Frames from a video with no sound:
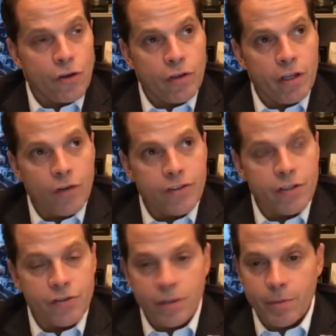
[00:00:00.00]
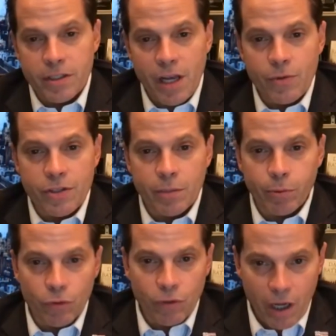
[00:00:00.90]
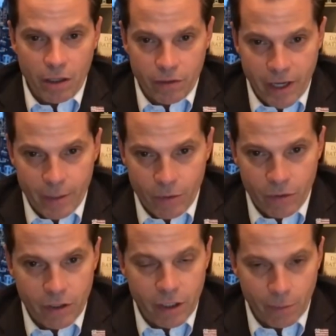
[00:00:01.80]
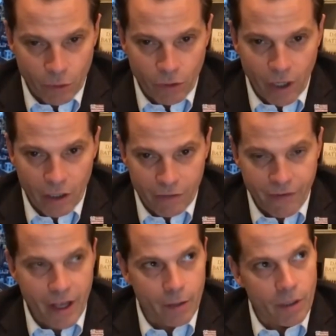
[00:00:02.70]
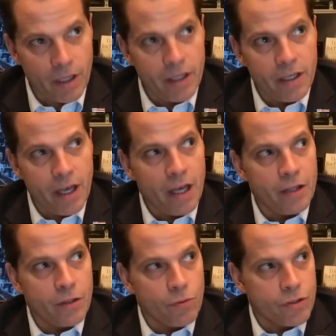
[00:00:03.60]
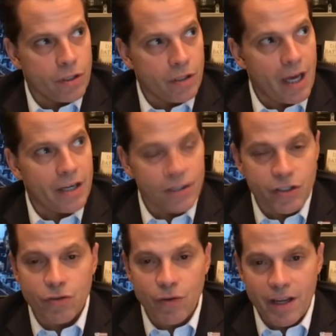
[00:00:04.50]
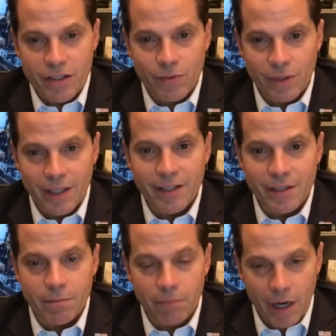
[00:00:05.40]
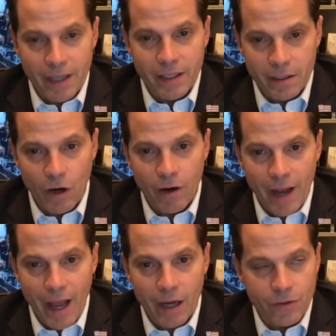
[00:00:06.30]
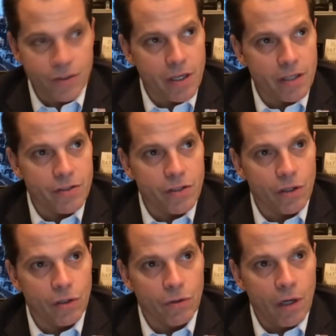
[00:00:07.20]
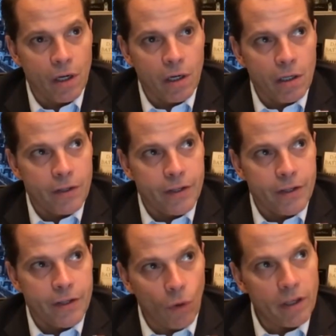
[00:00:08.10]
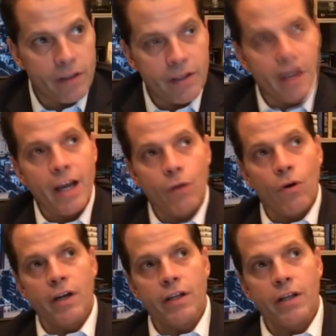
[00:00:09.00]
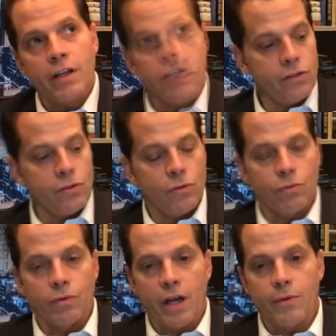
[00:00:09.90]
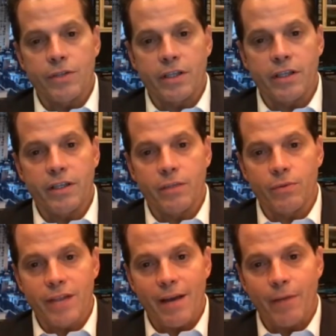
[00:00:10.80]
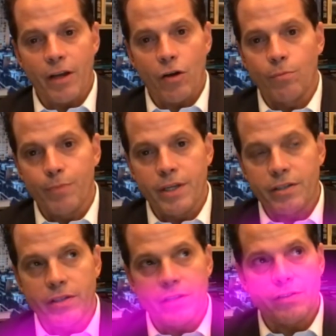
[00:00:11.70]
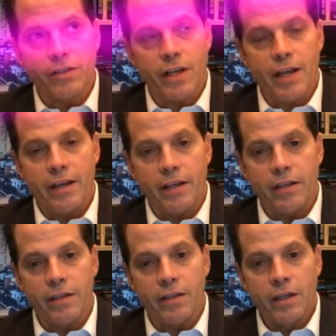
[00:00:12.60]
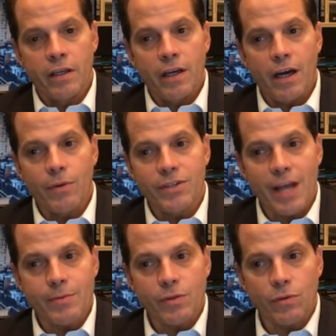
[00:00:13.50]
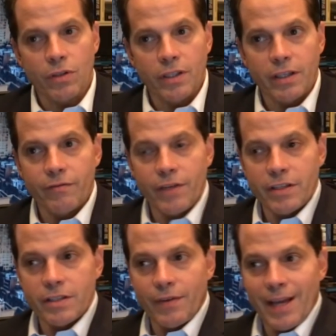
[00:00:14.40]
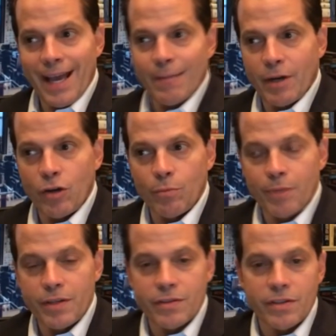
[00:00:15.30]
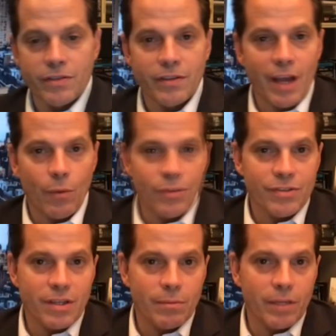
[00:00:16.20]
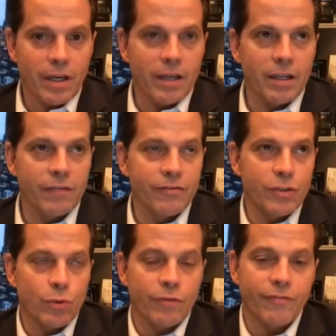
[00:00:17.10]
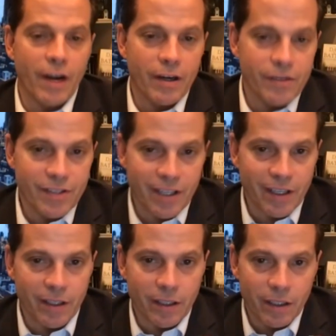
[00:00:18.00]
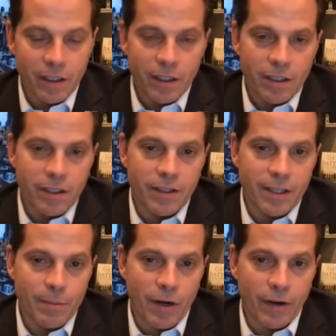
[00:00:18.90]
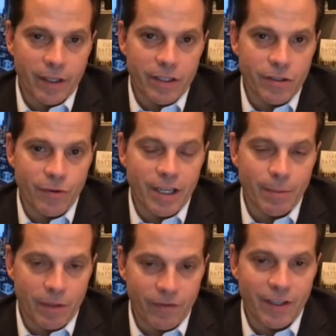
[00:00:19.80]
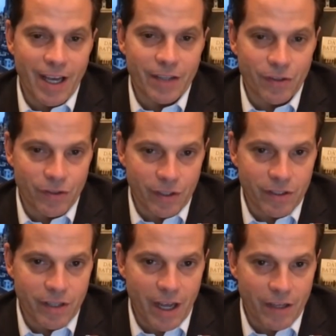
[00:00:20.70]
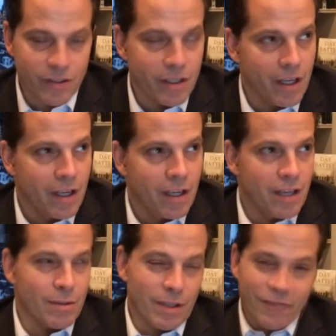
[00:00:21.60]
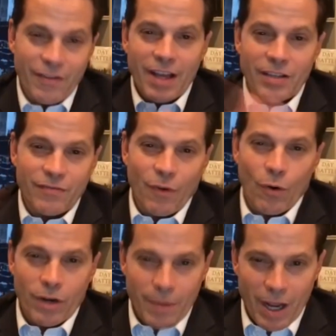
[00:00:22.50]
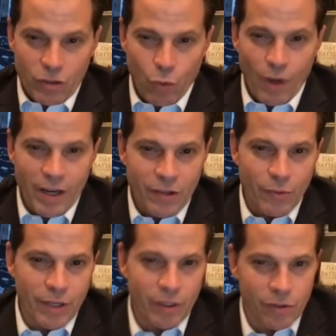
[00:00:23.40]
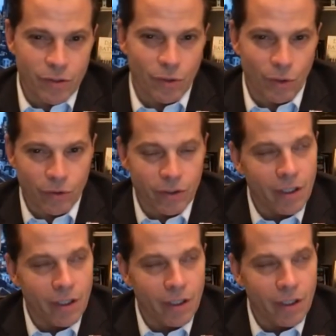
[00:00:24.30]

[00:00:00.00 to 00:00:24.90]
it's interesting because I was in a blue collar neighborhood in a blue collar family, and there was a lot of stress related to money in our house. And so the only thing I wanted to do when I was a kid was have my own business. And I was absolutely convinced if I had my own business, that that was some kind of surefire ticket to the American dream and financial success. So I'm going to fast forward. I'm now 23 years old